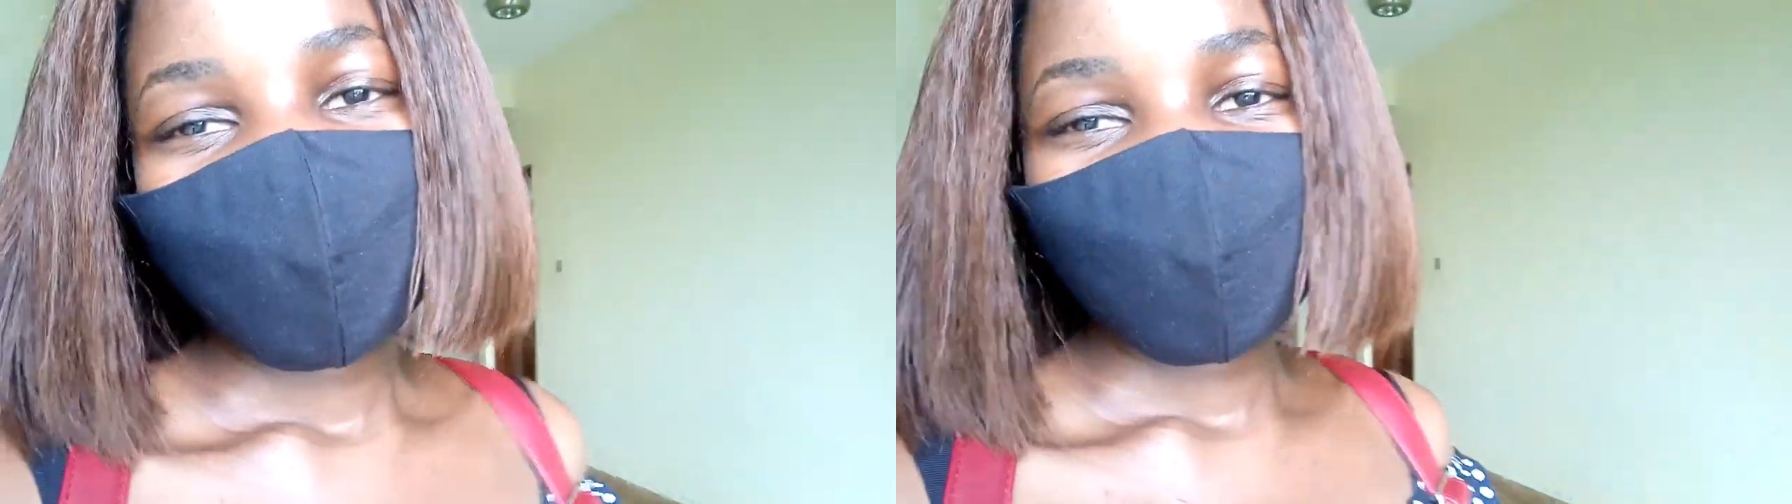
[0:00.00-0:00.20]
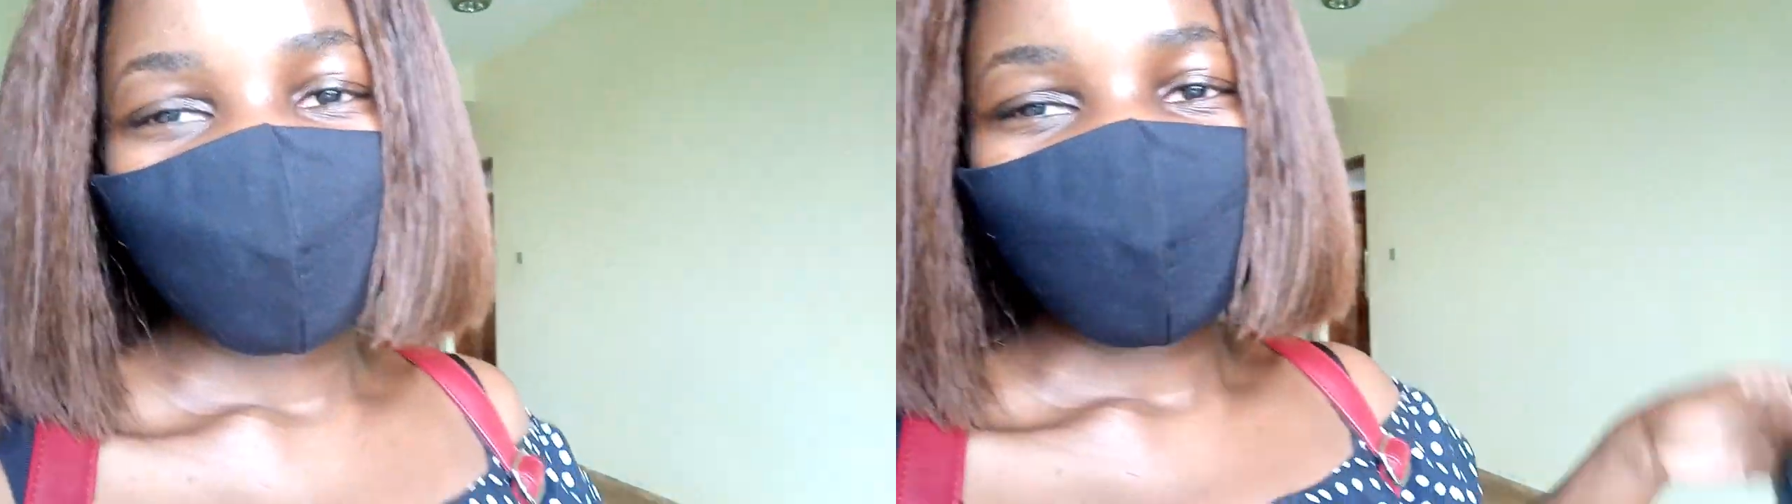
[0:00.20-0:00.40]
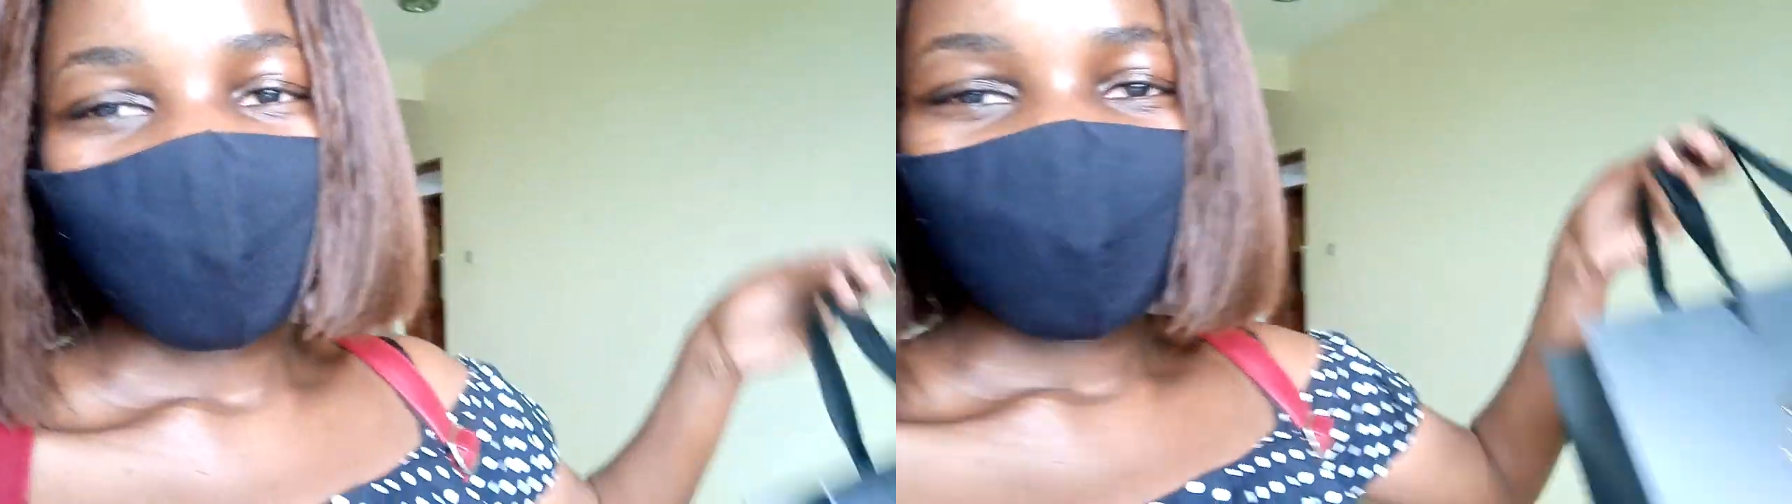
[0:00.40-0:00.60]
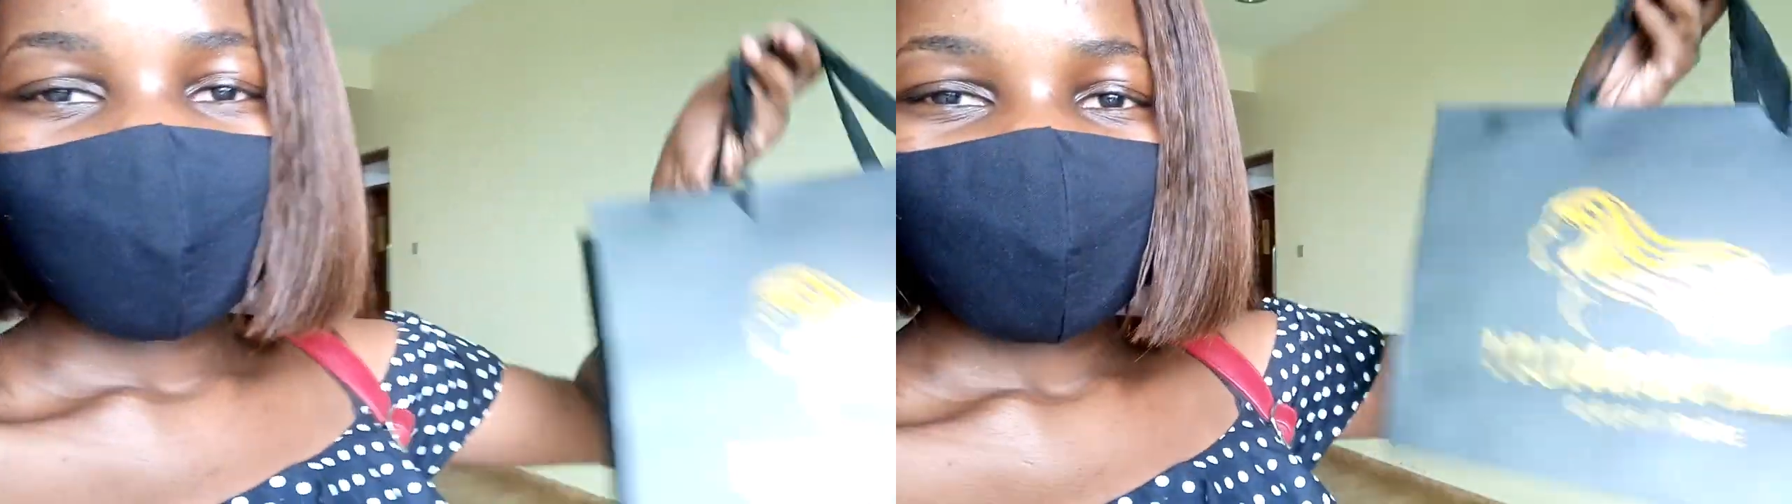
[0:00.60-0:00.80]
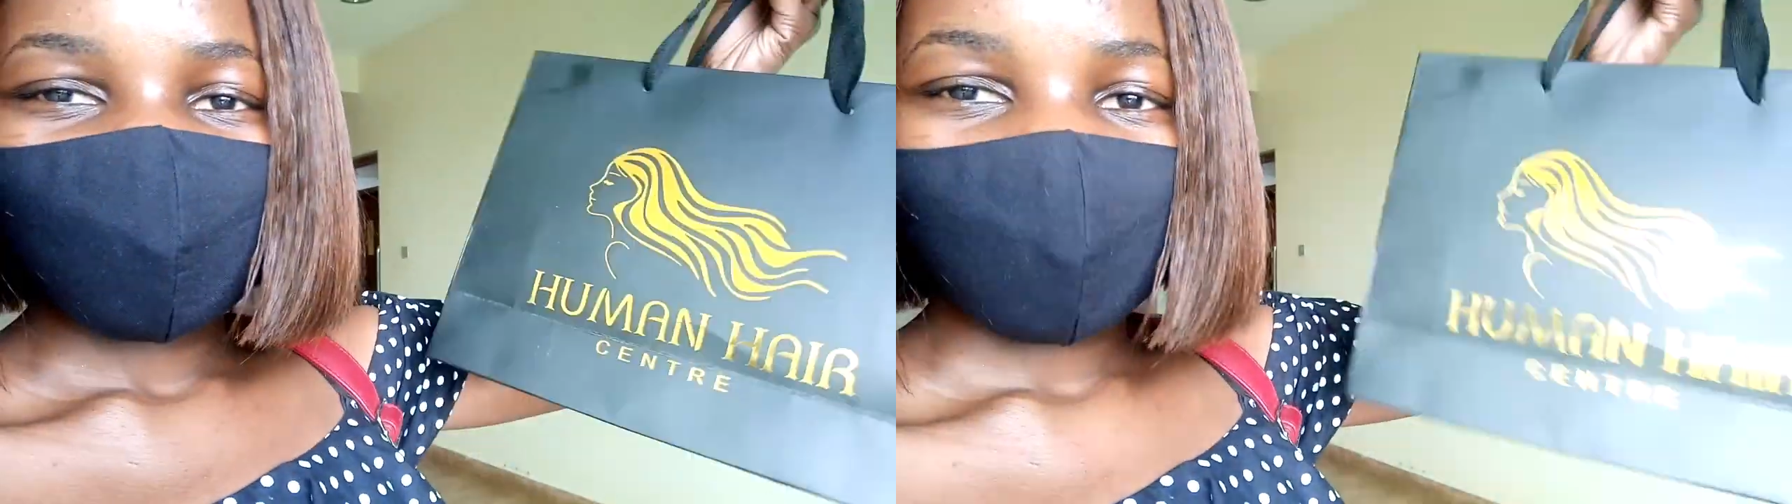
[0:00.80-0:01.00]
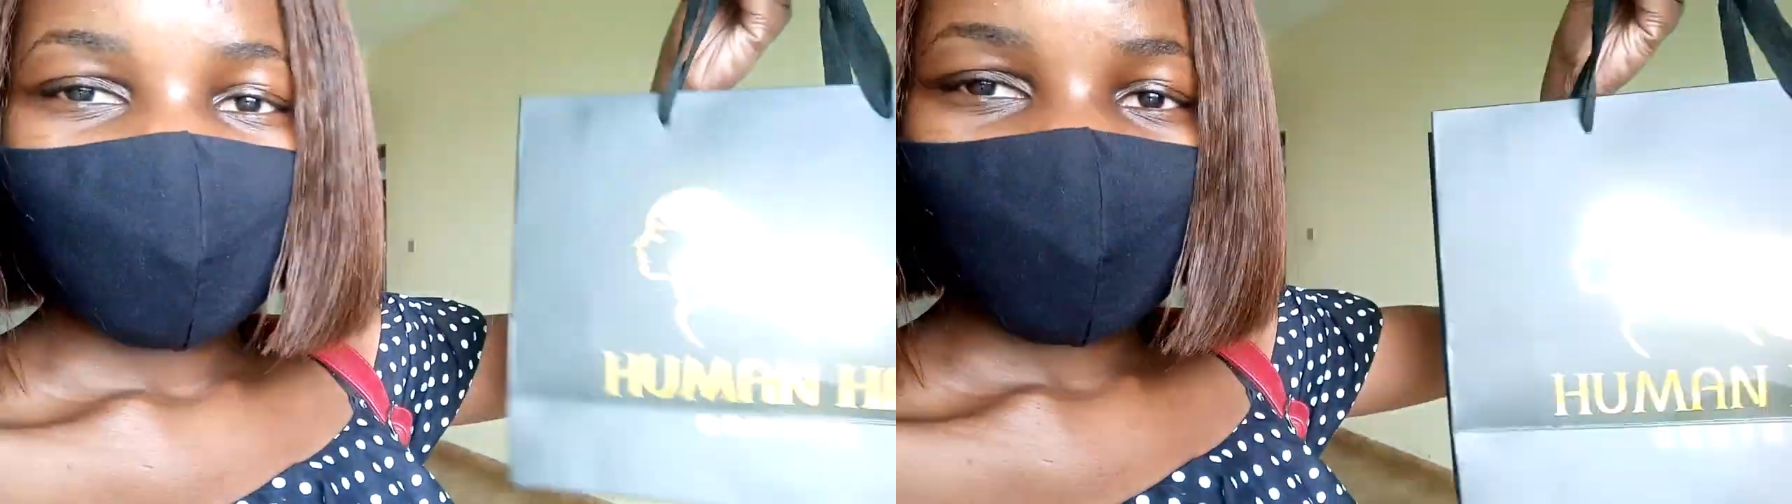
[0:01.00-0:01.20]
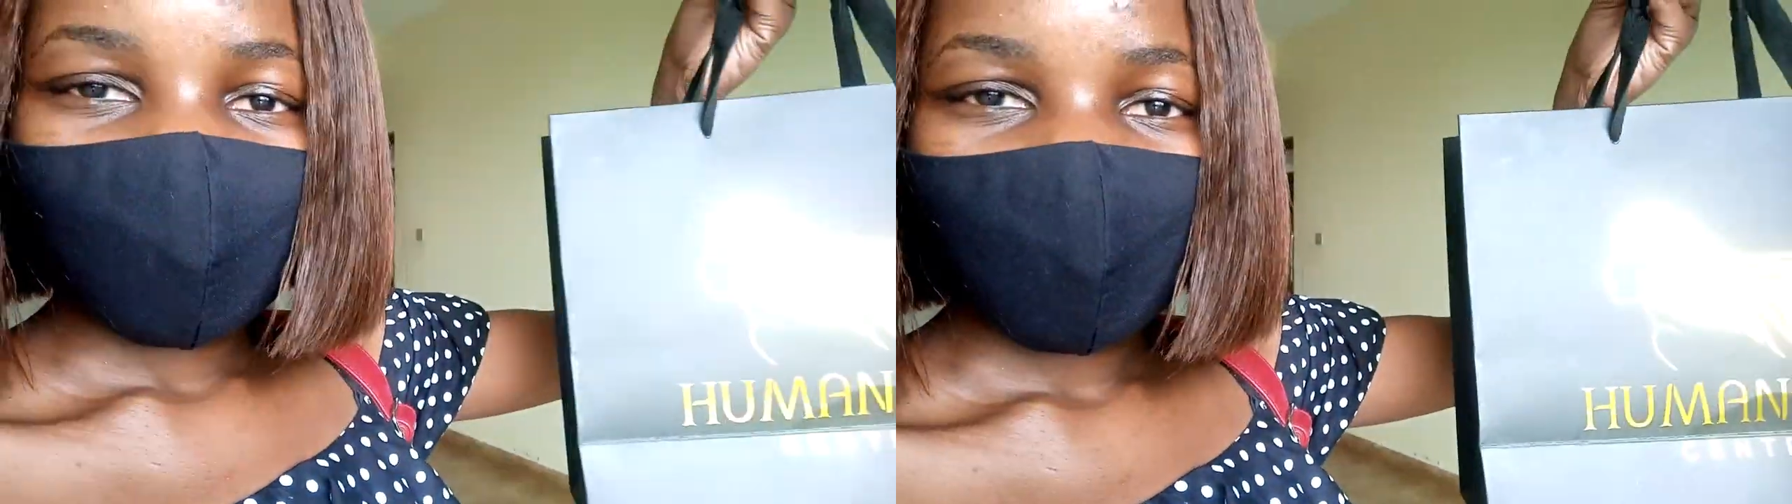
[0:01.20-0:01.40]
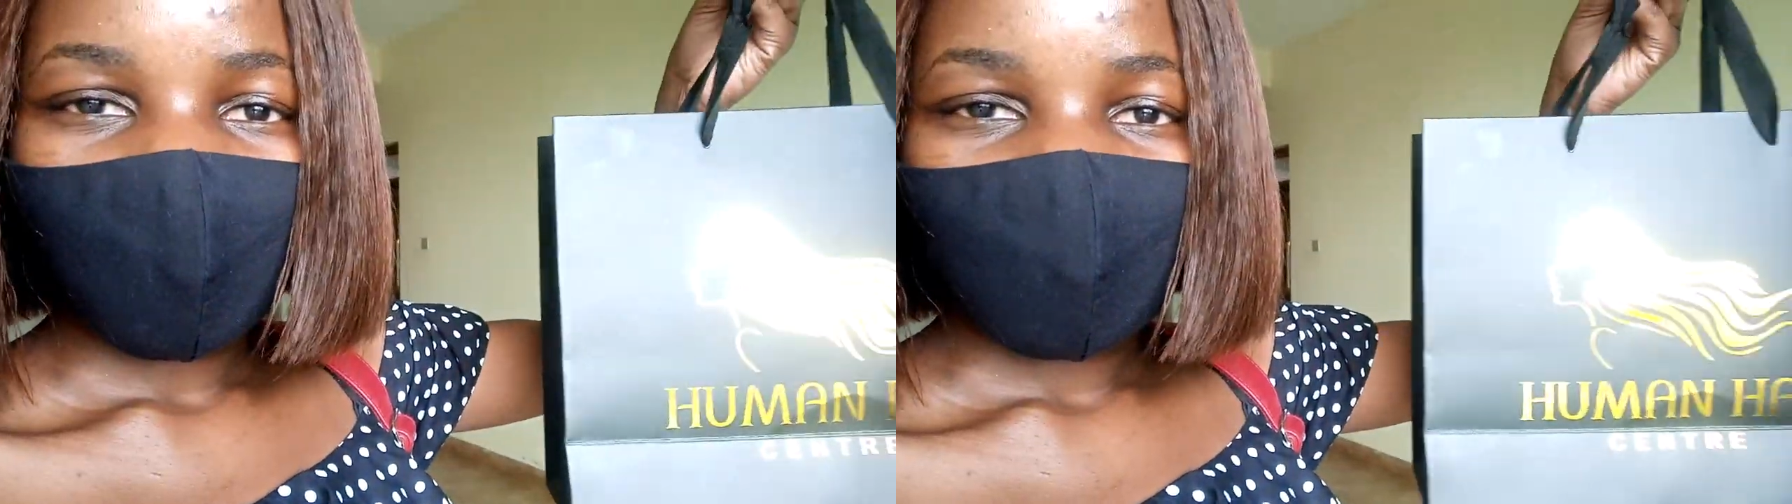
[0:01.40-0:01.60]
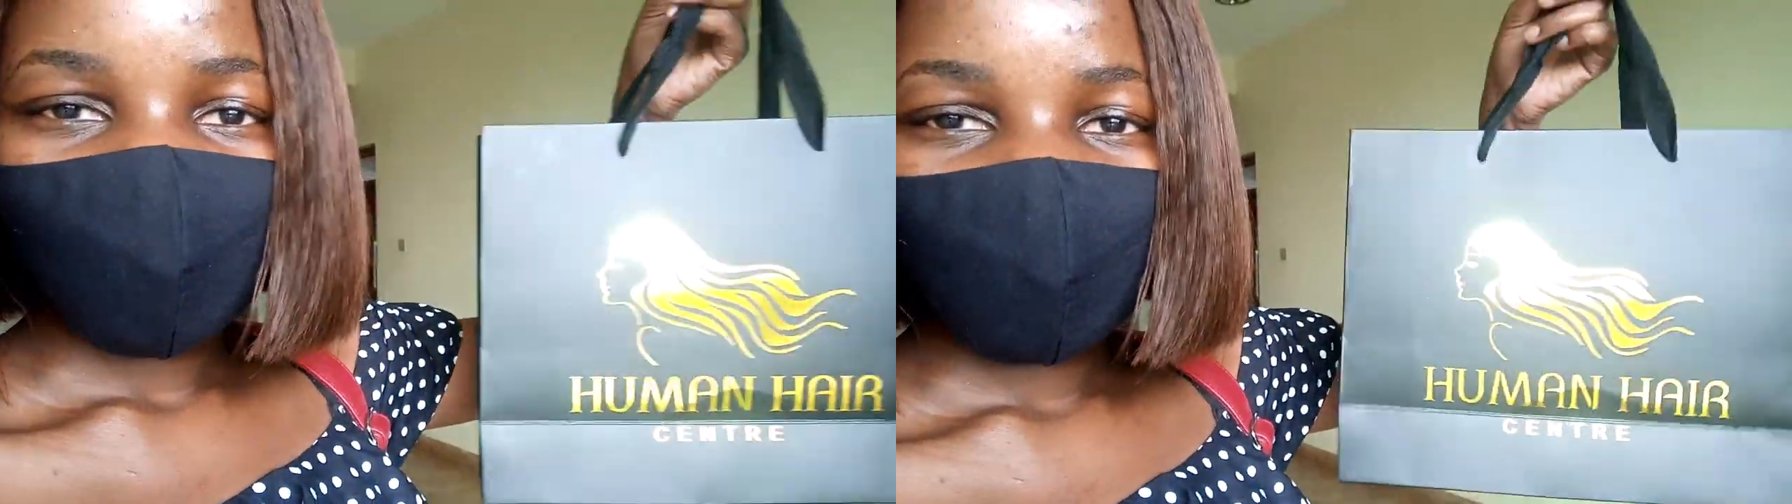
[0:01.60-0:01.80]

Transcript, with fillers: so my wig is right here and you